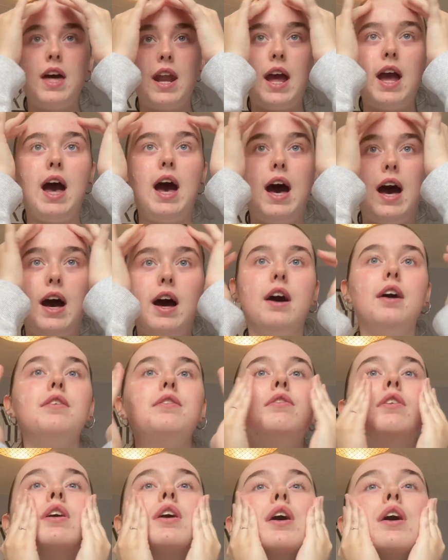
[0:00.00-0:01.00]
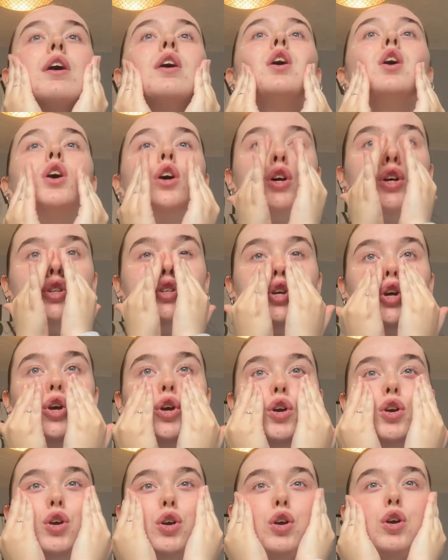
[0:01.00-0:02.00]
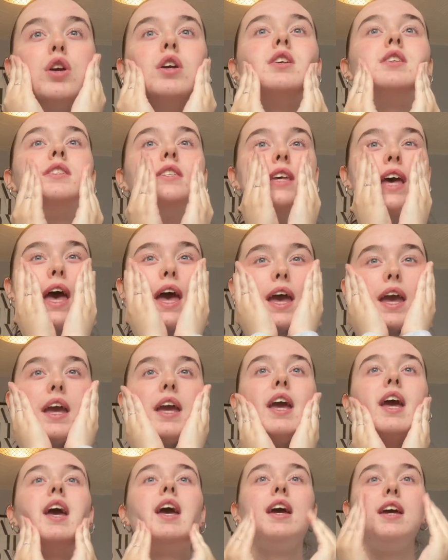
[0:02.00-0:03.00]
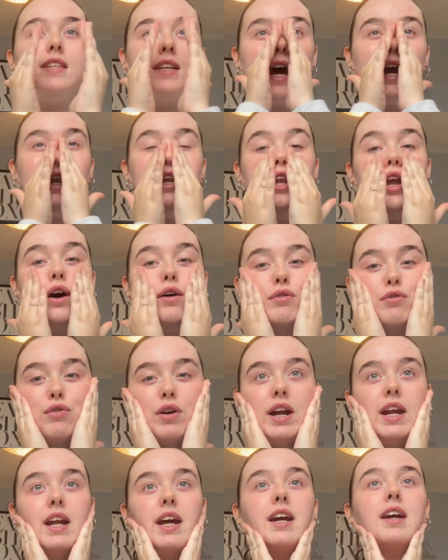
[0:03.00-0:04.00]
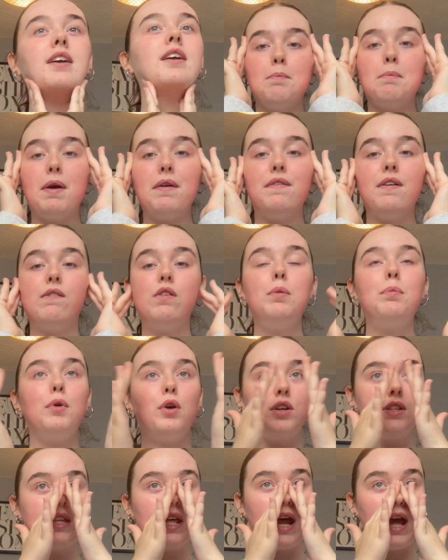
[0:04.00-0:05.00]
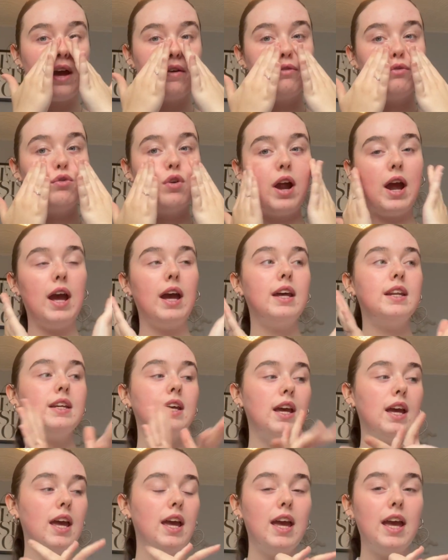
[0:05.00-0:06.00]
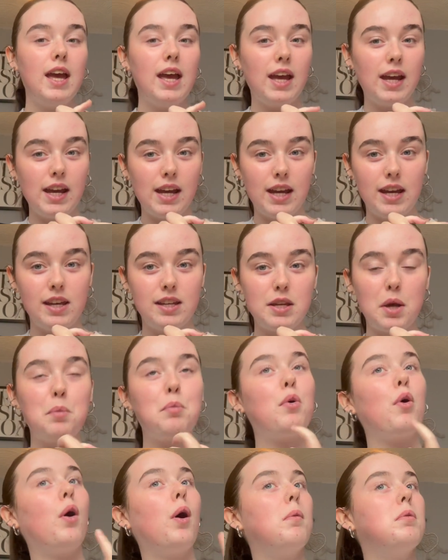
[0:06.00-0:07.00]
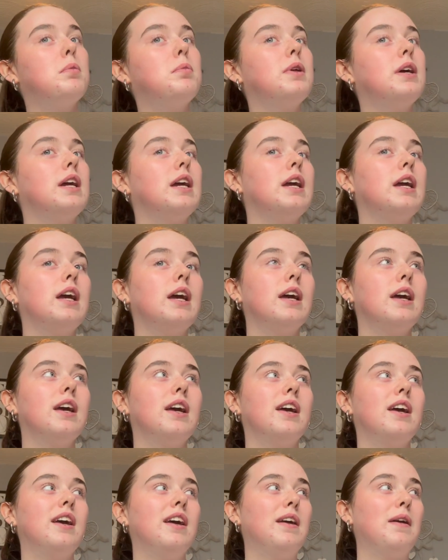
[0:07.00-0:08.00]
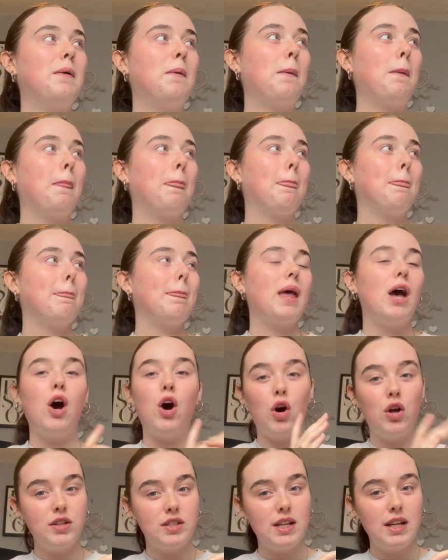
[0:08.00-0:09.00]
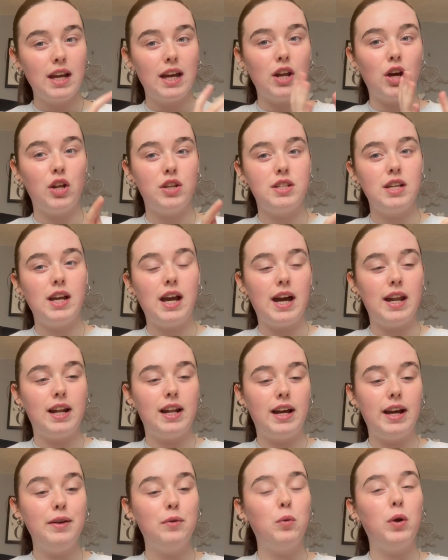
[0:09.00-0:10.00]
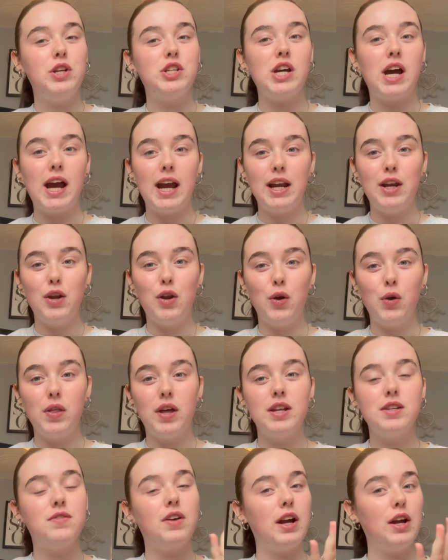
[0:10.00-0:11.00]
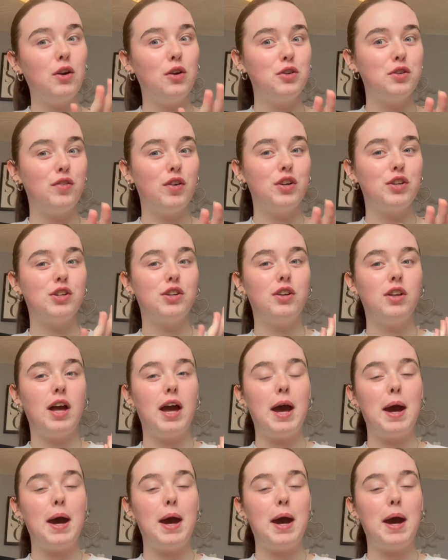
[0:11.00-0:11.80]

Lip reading: I have to say is I love reading. My favourite books that I have read is probably Haunting and Hunting Adeline, which I know that is very controversial